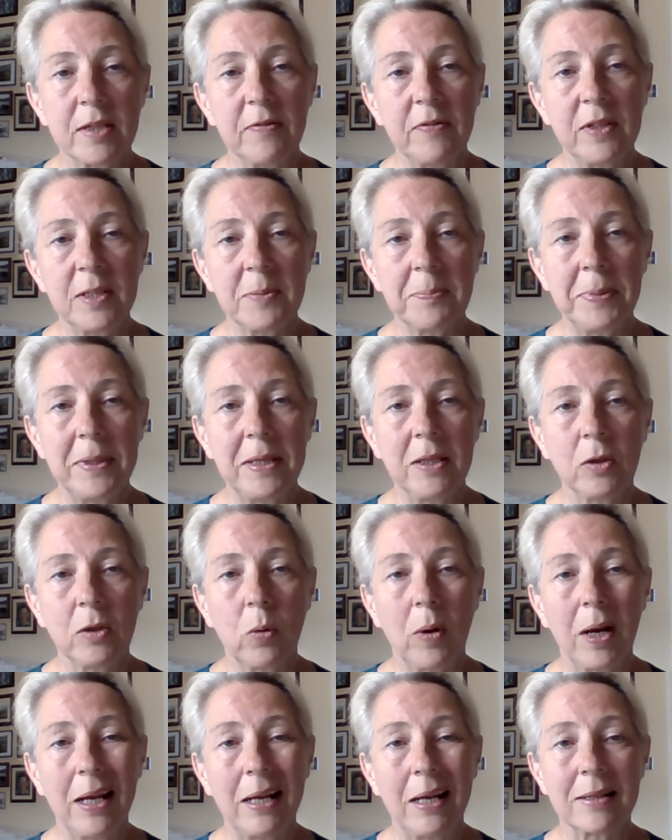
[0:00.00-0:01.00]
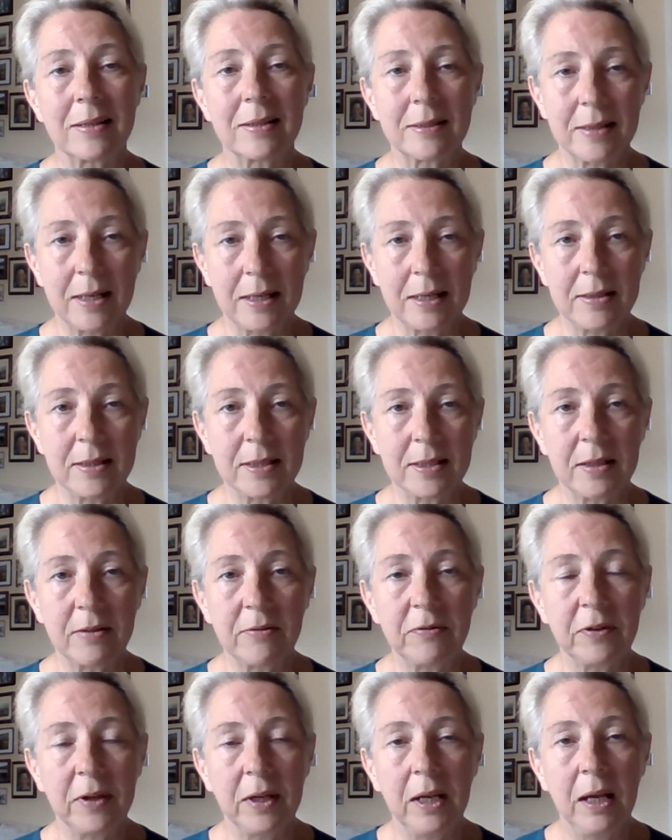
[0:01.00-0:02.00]
if it's been quite
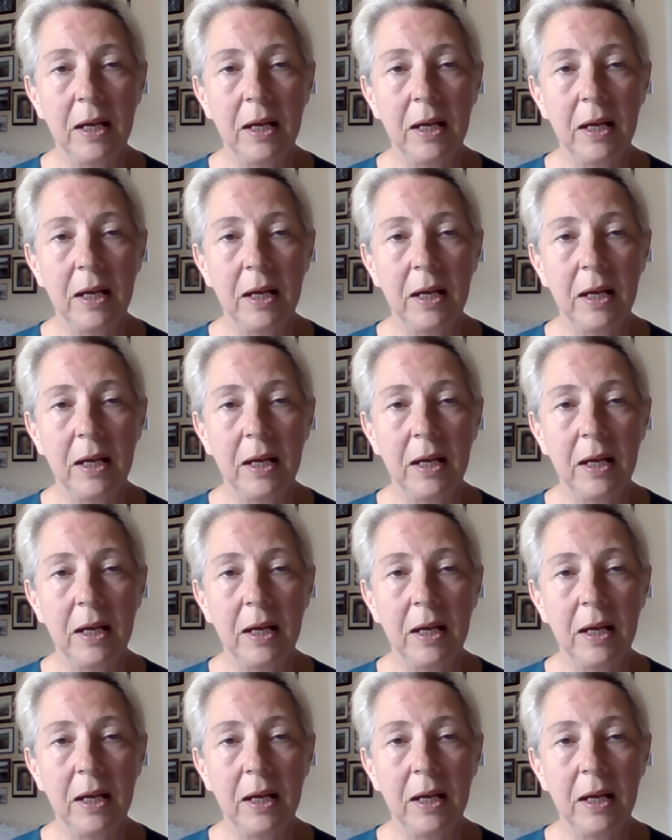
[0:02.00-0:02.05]
extensive,